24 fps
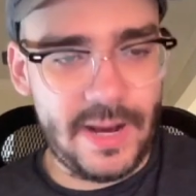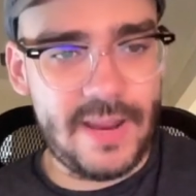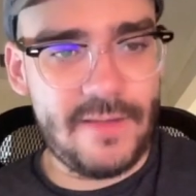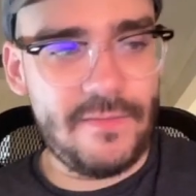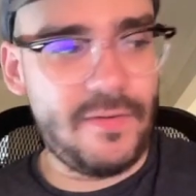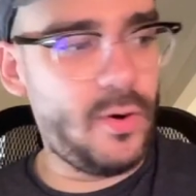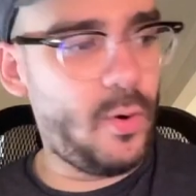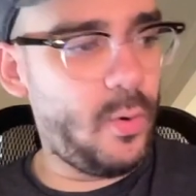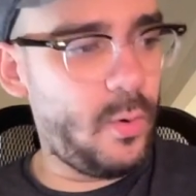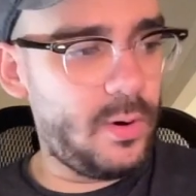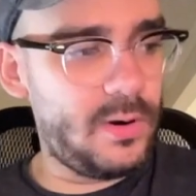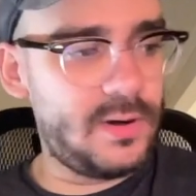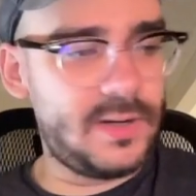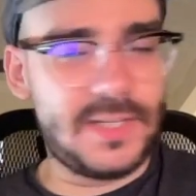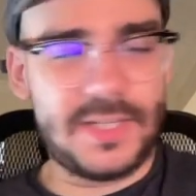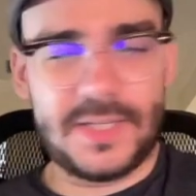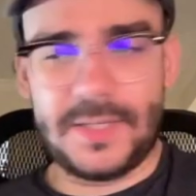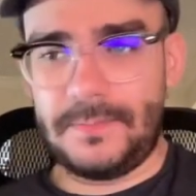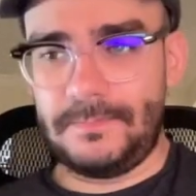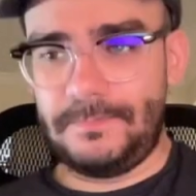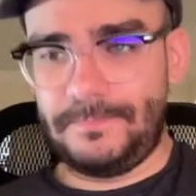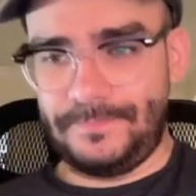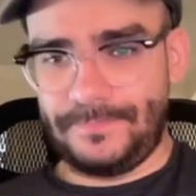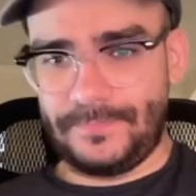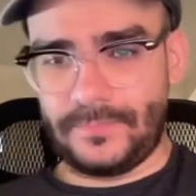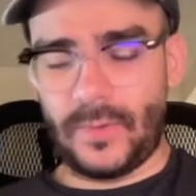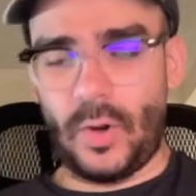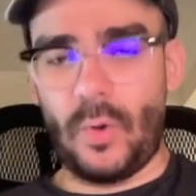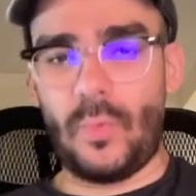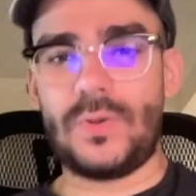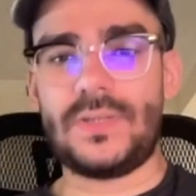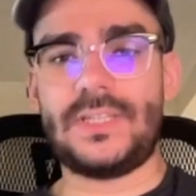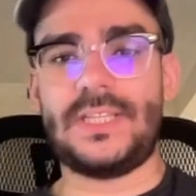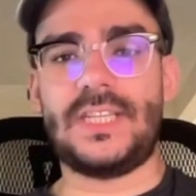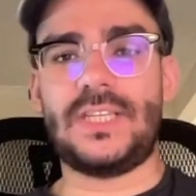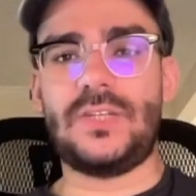of course,
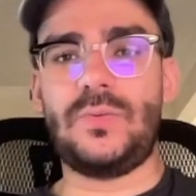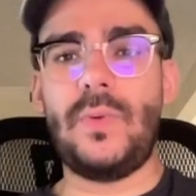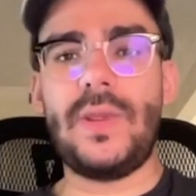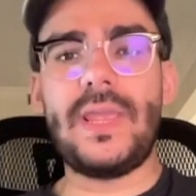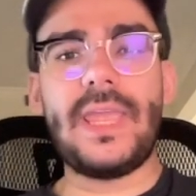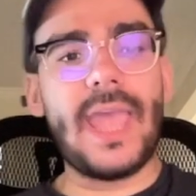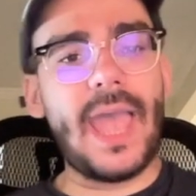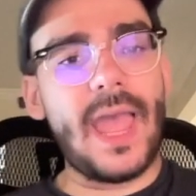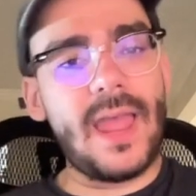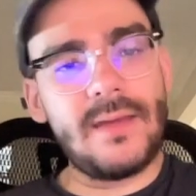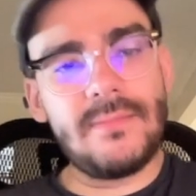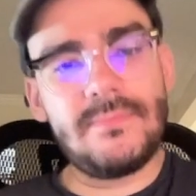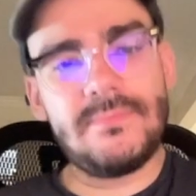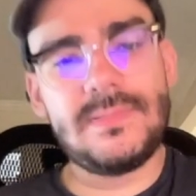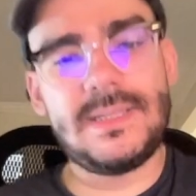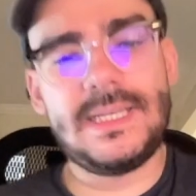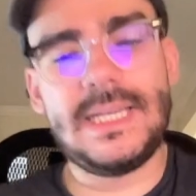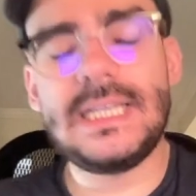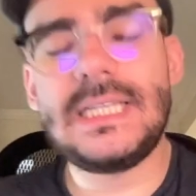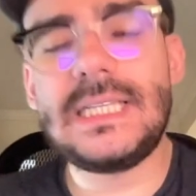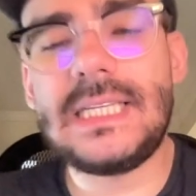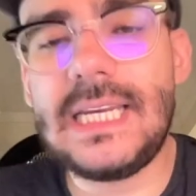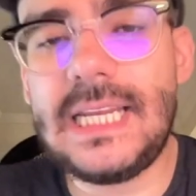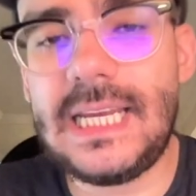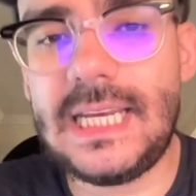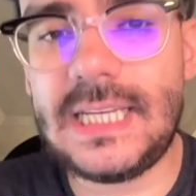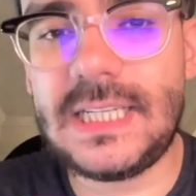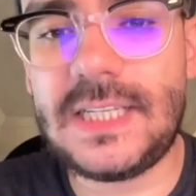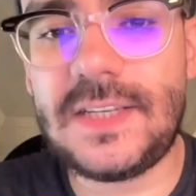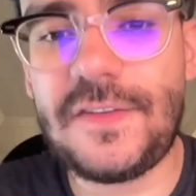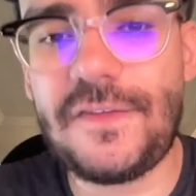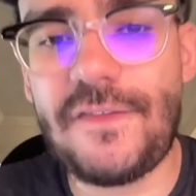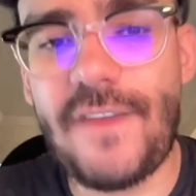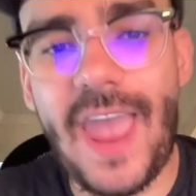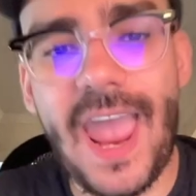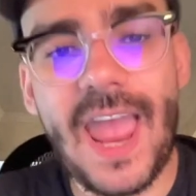was this weekend, Disney's
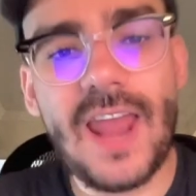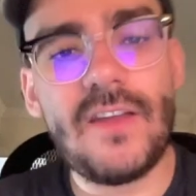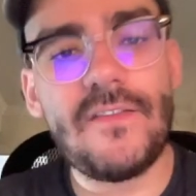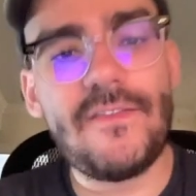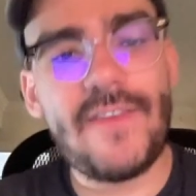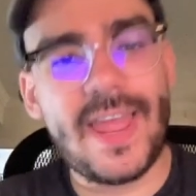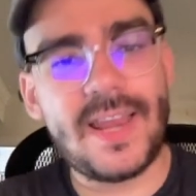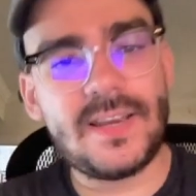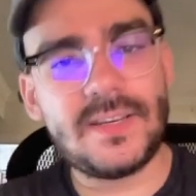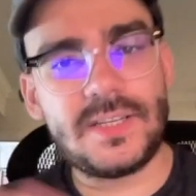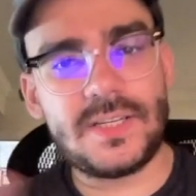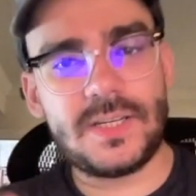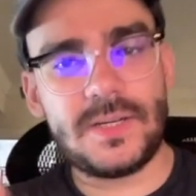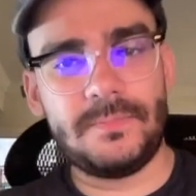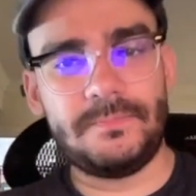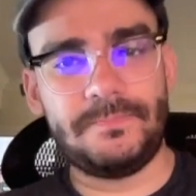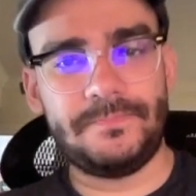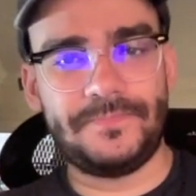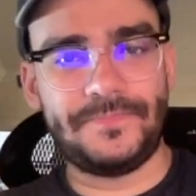fan event,